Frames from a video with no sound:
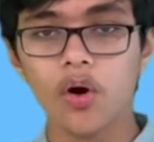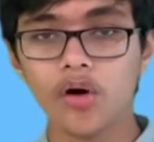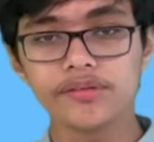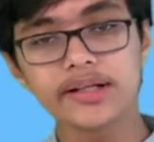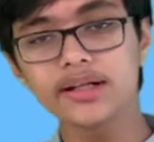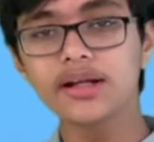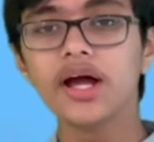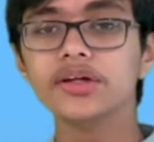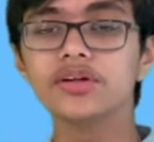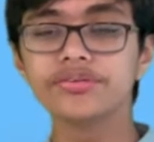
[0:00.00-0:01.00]
Over here,
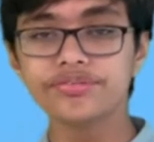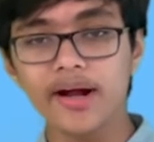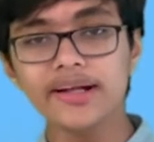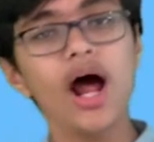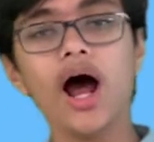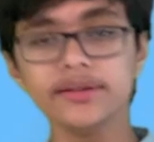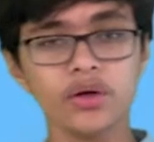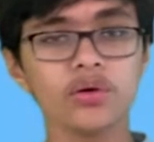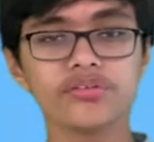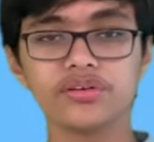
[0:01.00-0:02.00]
you'll find high
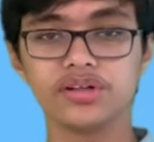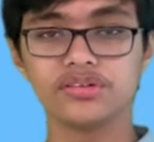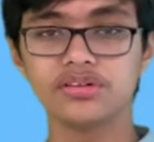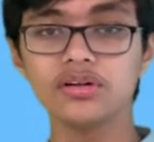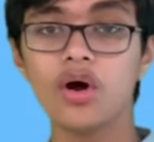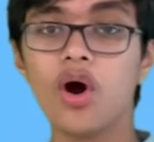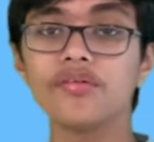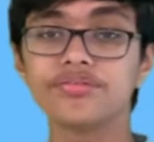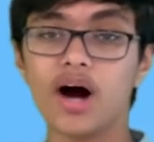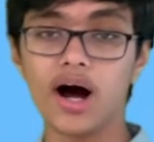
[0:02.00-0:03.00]
concentration
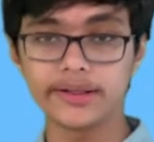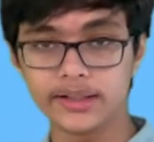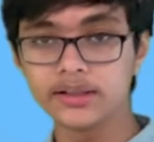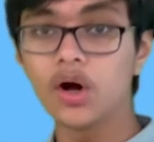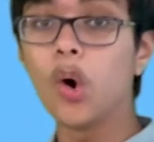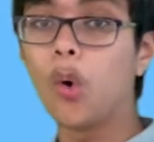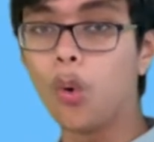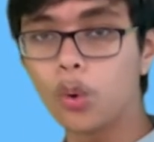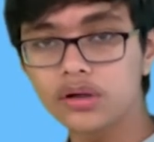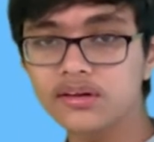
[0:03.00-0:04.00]
of iron
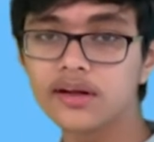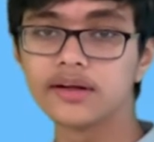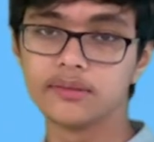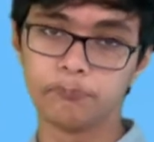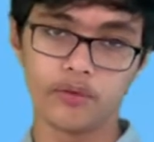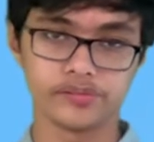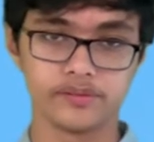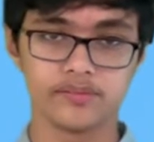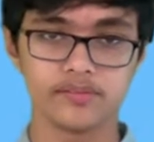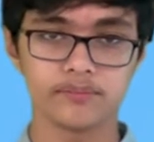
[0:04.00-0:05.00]
ore
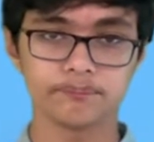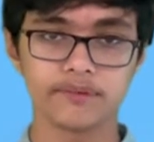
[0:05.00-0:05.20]
deposits.